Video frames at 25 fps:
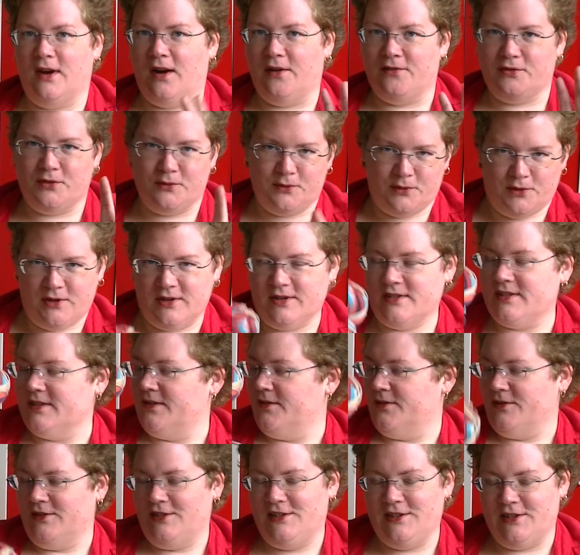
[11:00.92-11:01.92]
afterwards and I
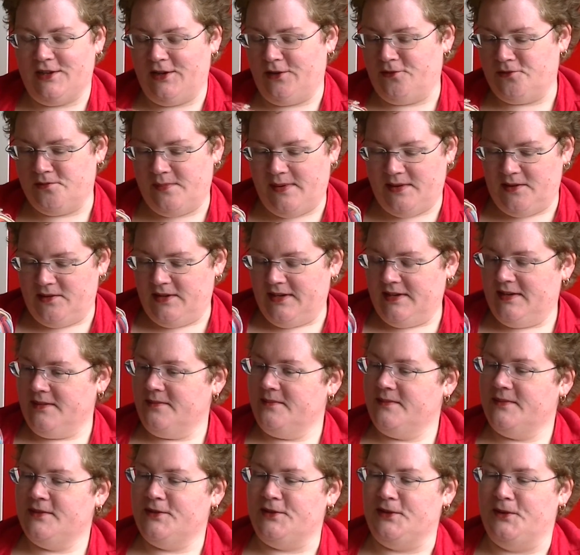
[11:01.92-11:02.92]
will tell you about it.
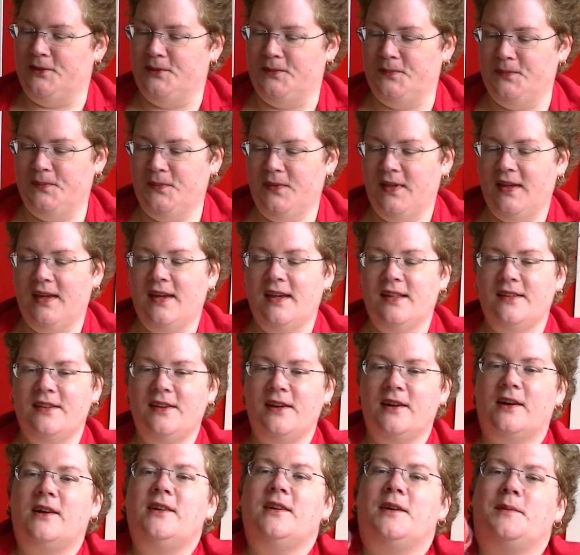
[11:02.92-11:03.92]
So the
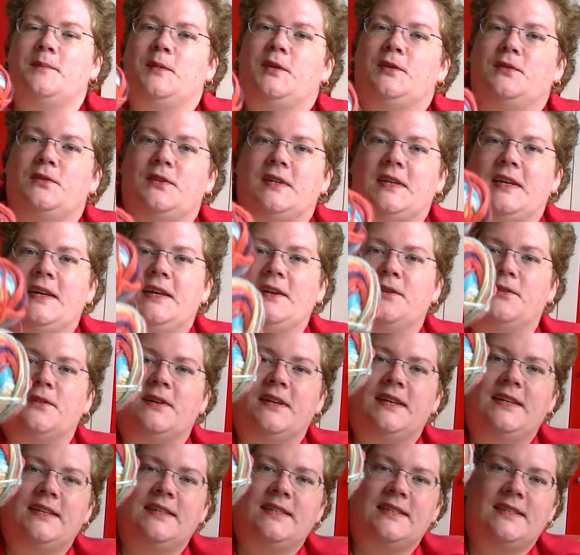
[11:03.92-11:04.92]
yarn I'm using here
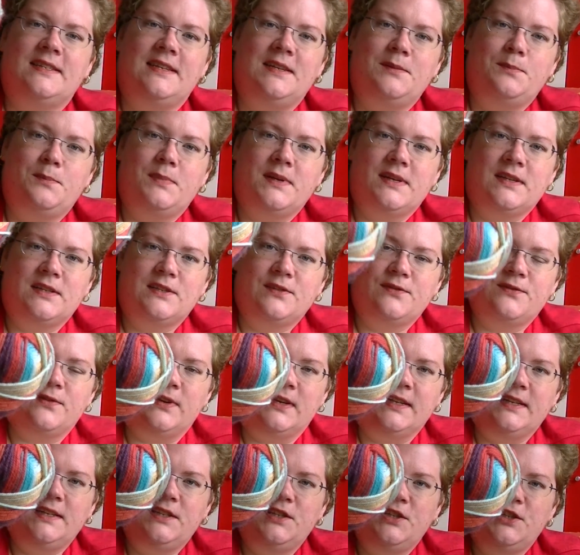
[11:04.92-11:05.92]
is Knit Picks
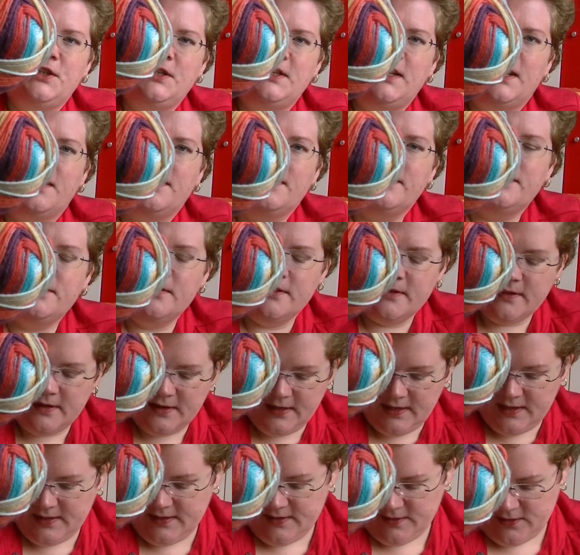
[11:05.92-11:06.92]
Felici yarn
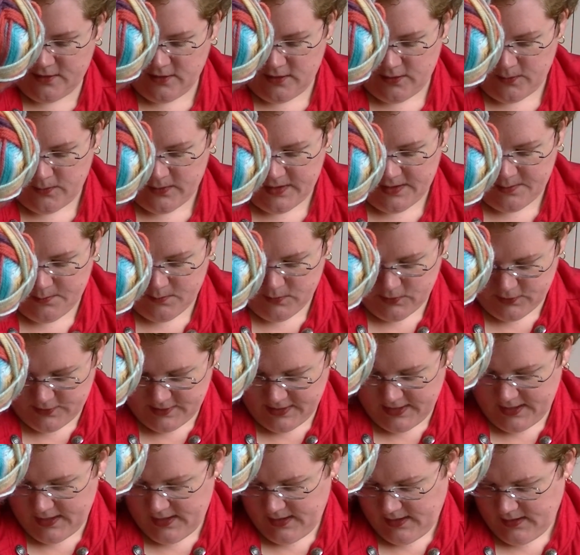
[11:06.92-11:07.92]
in the colorway
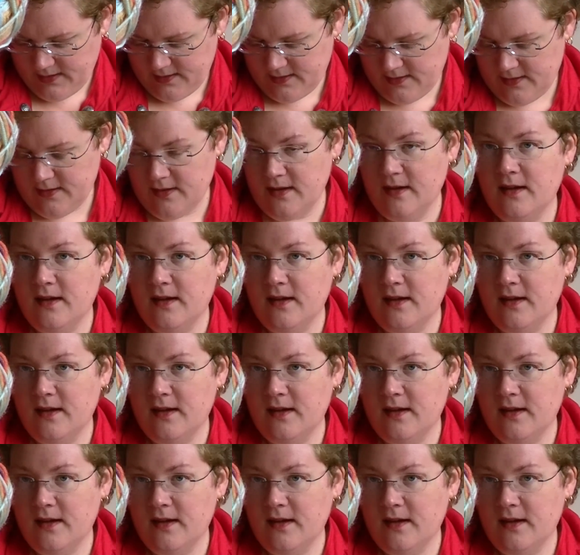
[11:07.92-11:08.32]
Mosaic.